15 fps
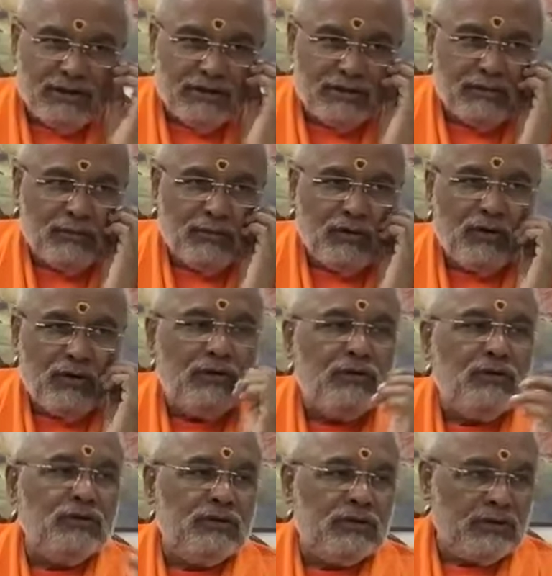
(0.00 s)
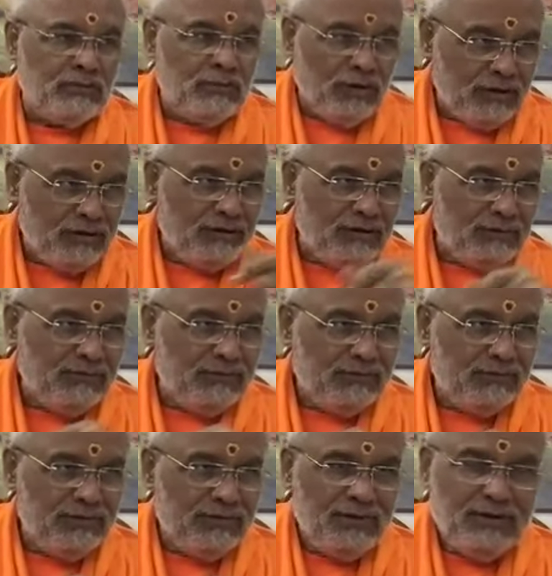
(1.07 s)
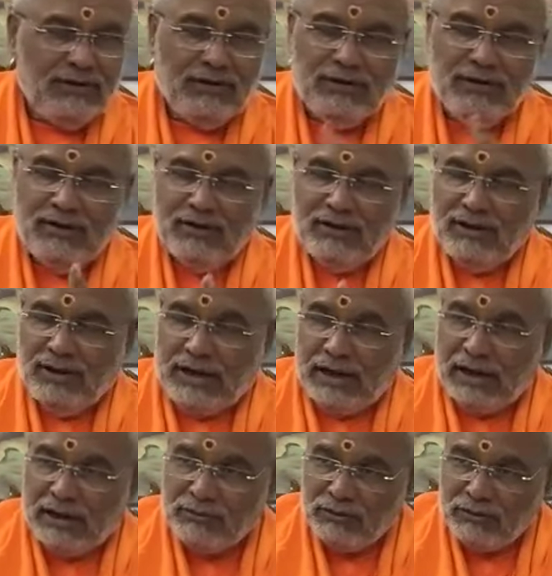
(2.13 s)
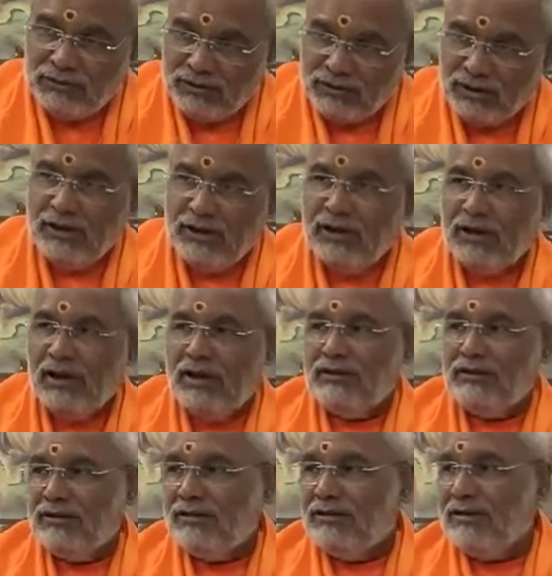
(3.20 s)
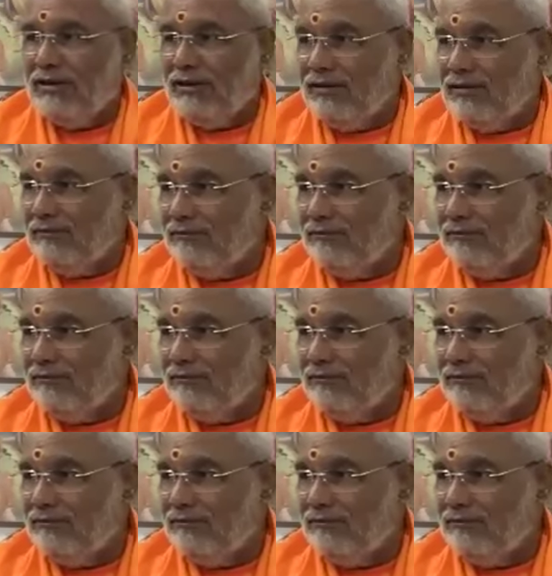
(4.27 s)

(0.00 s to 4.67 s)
ashram called Kocharam ashram. I was taking classes there.